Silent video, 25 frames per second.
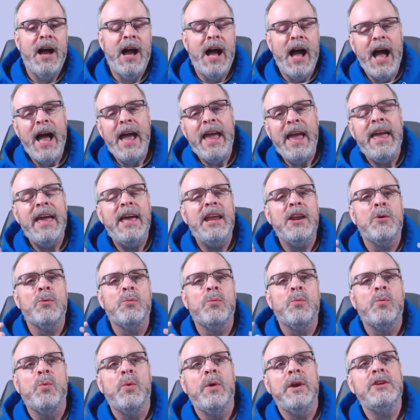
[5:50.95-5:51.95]
I had
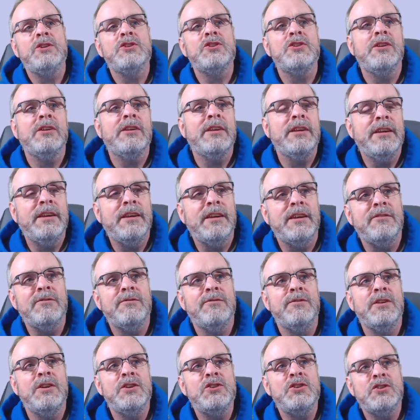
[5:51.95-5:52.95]
originally
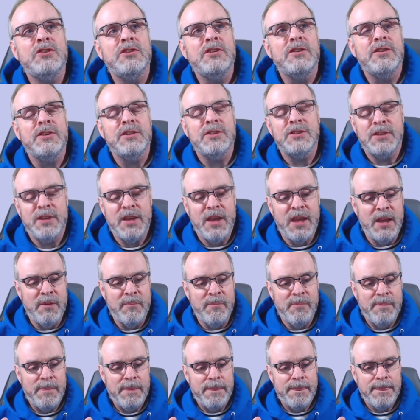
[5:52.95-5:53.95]
envisioned this
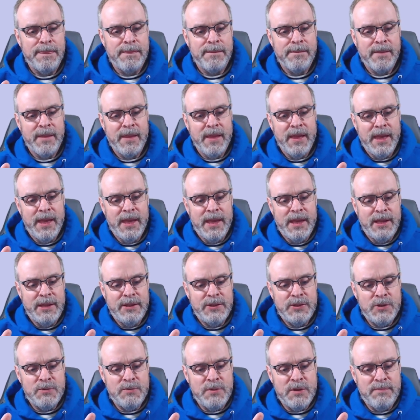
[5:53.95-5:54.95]
game
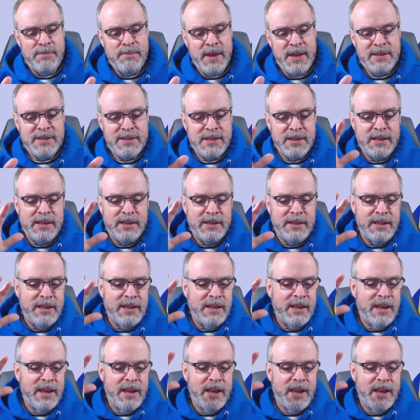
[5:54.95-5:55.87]
to be basically